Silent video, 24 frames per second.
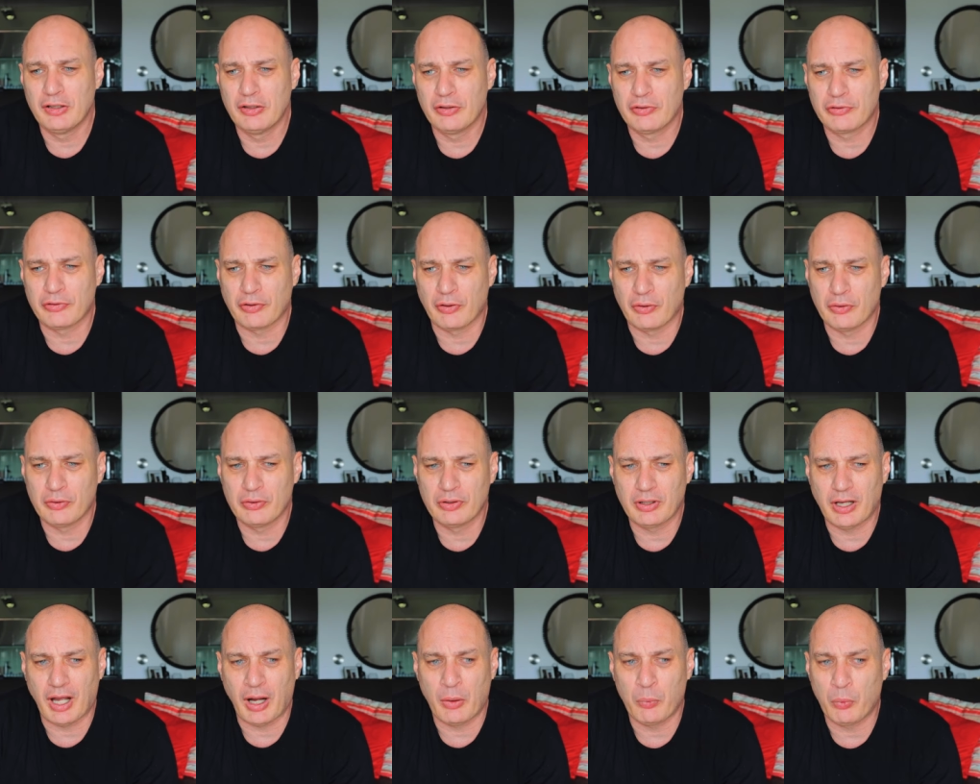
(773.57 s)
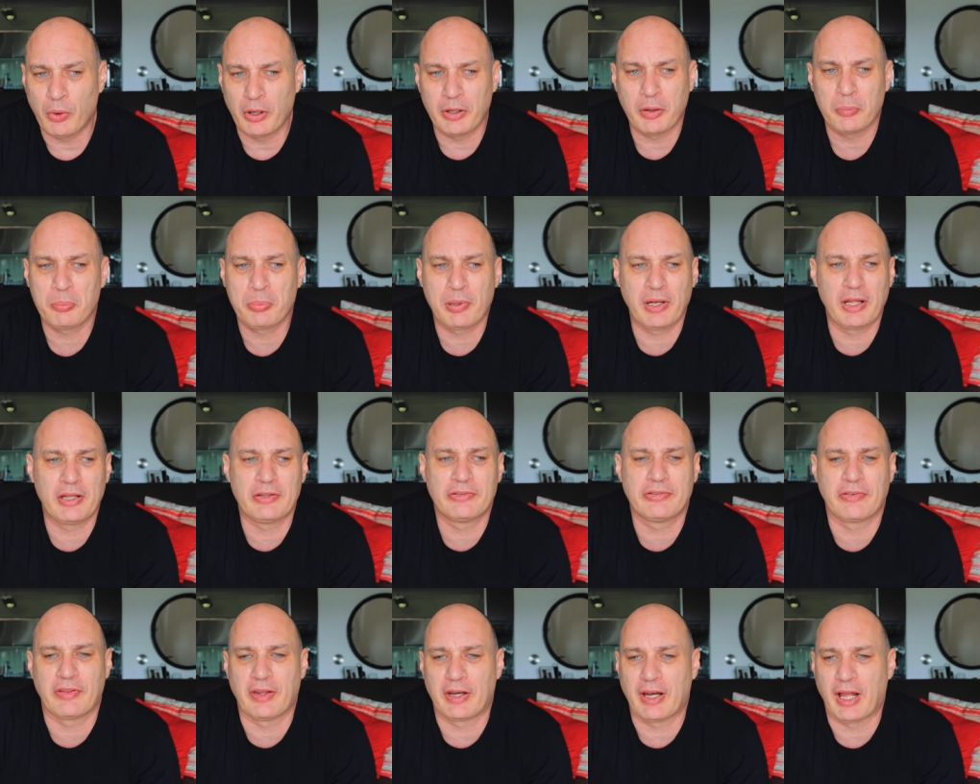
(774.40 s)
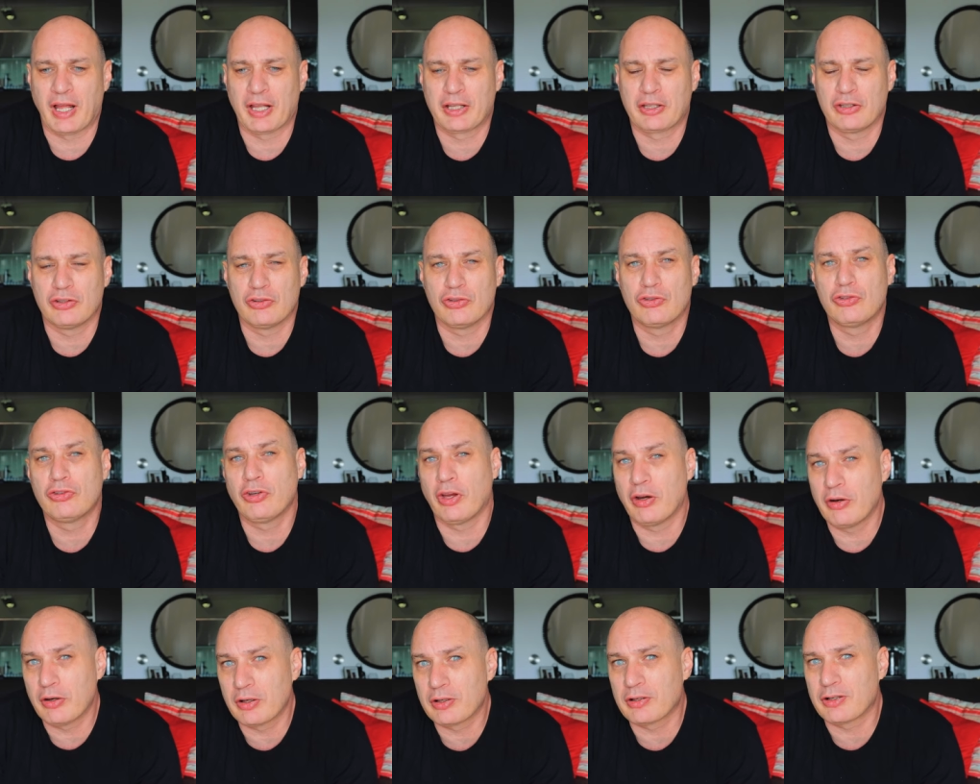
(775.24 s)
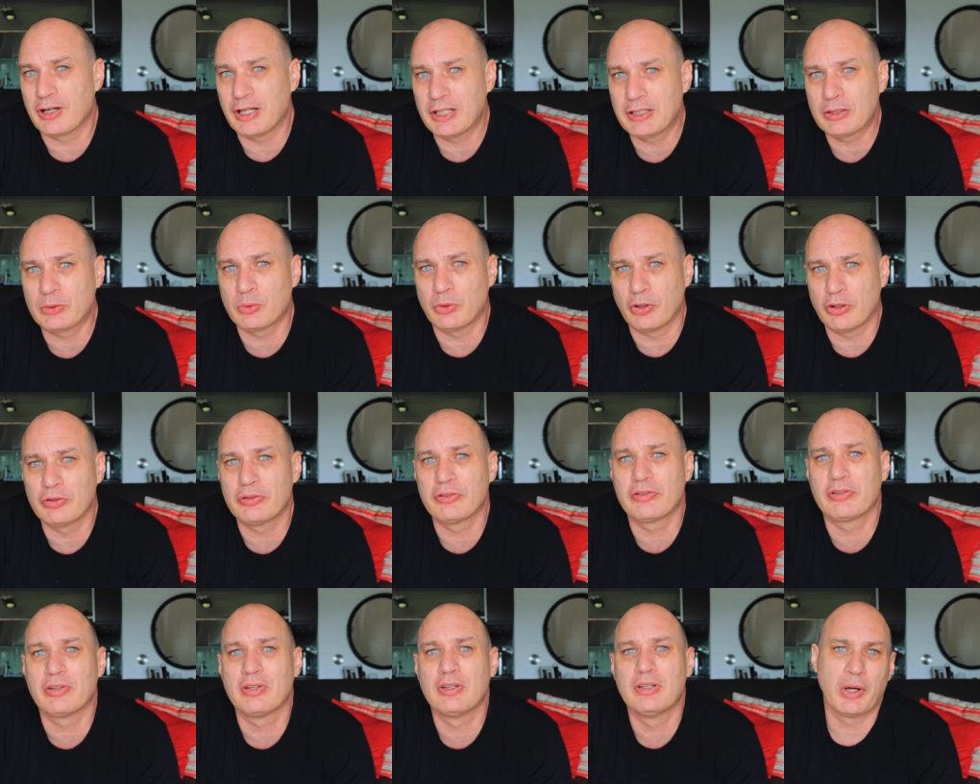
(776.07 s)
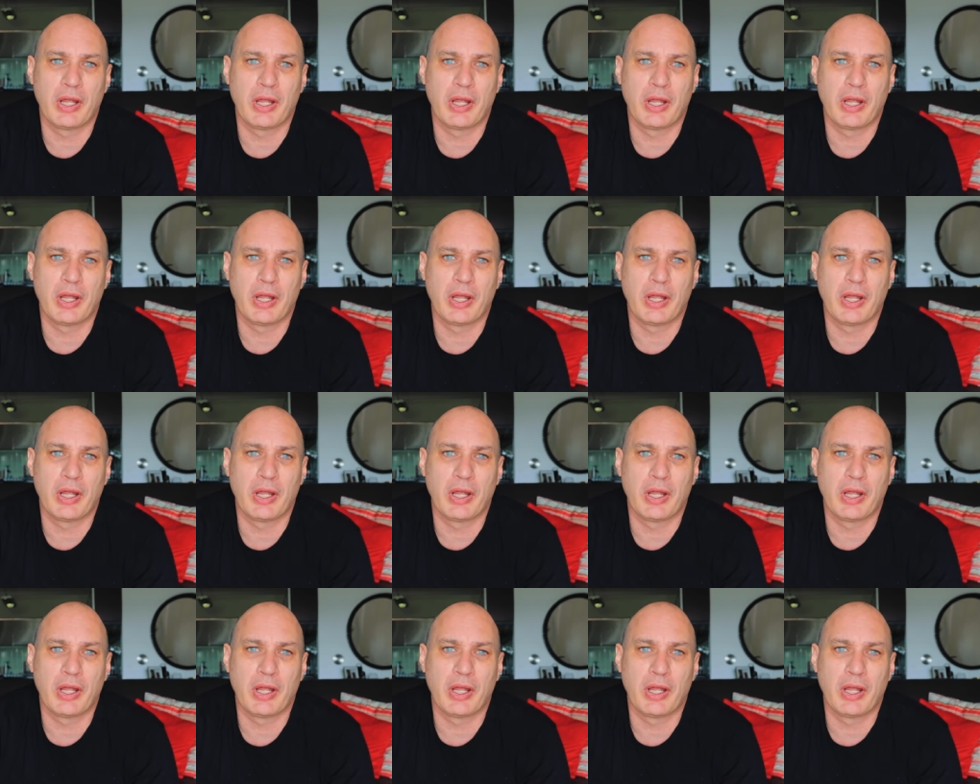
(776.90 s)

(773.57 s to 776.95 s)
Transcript: So I want a place that I can share a great quote,